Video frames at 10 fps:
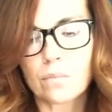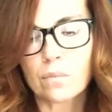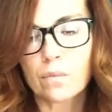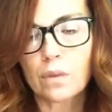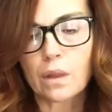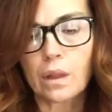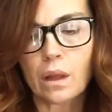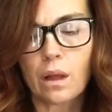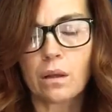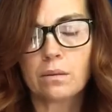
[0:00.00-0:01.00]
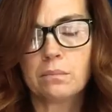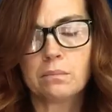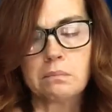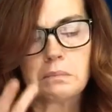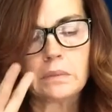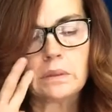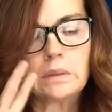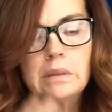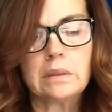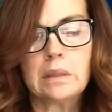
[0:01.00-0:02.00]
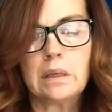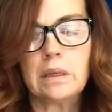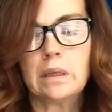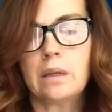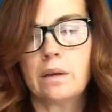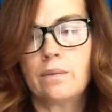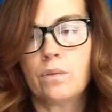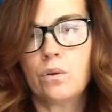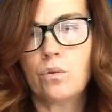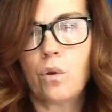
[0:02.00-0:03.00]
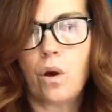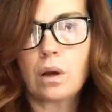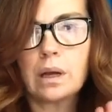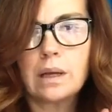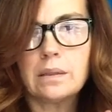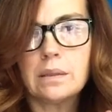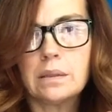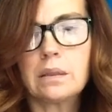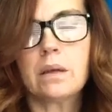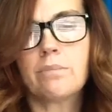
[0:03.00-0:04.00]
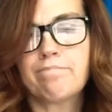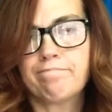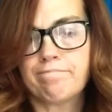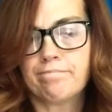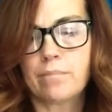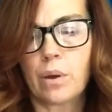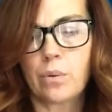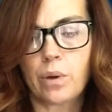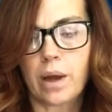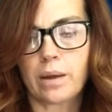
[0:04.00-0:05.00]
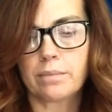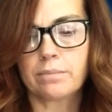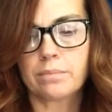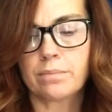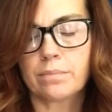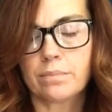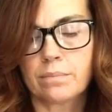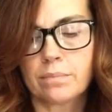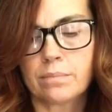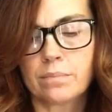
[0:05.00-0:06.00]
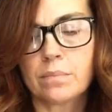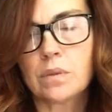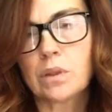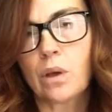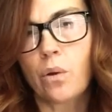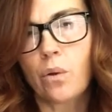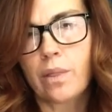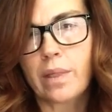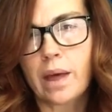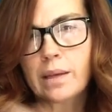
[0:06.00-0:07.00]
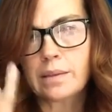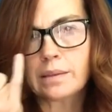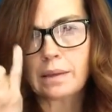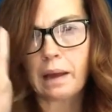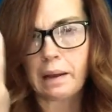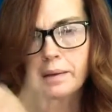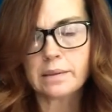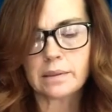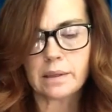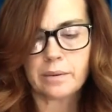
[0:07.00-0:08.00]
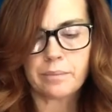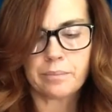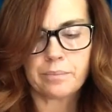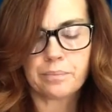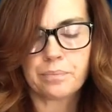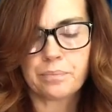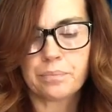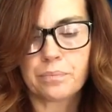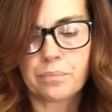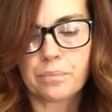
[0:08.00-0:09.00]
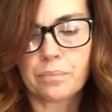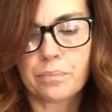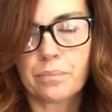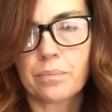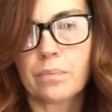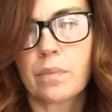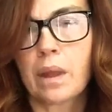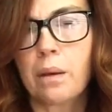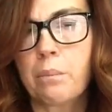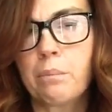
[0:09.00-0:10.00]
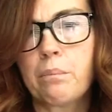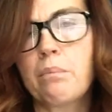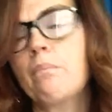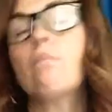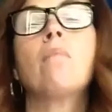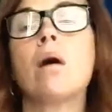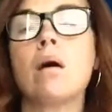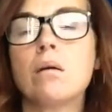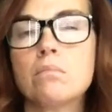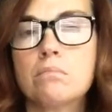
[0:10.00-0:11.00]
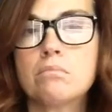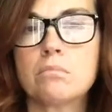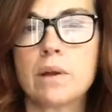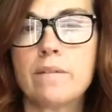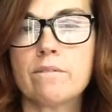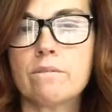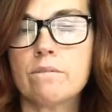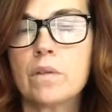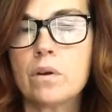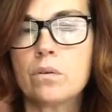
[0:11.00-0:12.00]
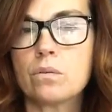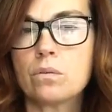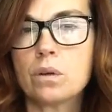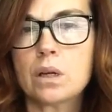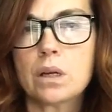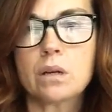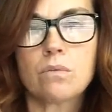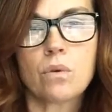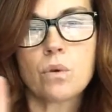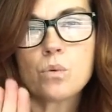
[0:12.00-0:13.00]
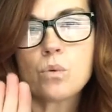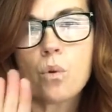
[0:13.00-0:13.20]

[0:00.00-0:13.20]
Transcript: let me see if you guys can see that. Yeah. Okay, so it should look about like this. This is close to my eye anyway. Like I said, please feel free to draw your own eye.